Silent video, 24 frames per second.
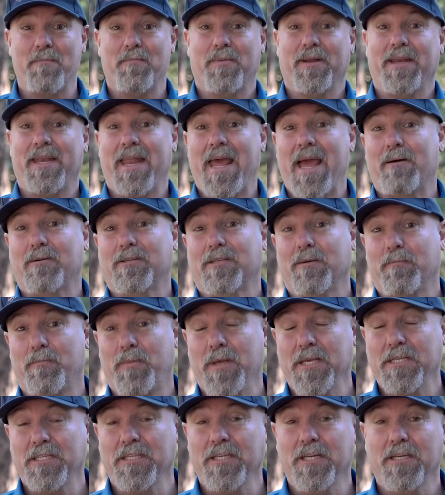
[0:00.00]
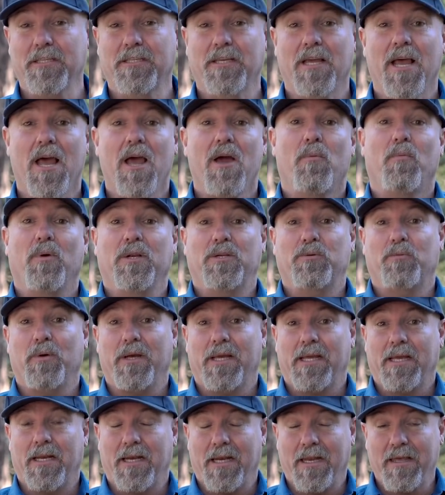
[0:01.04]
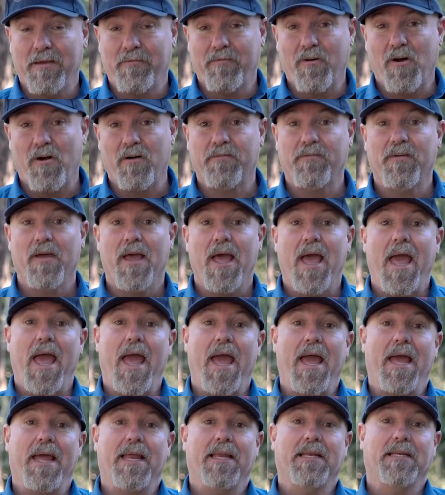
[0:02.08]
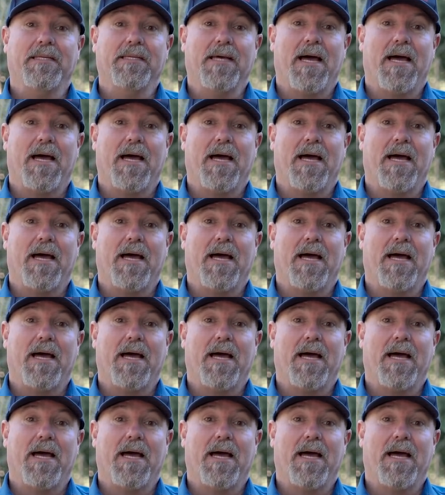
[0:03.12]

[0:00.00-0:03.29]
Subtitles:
But now it's a business which we can live off, and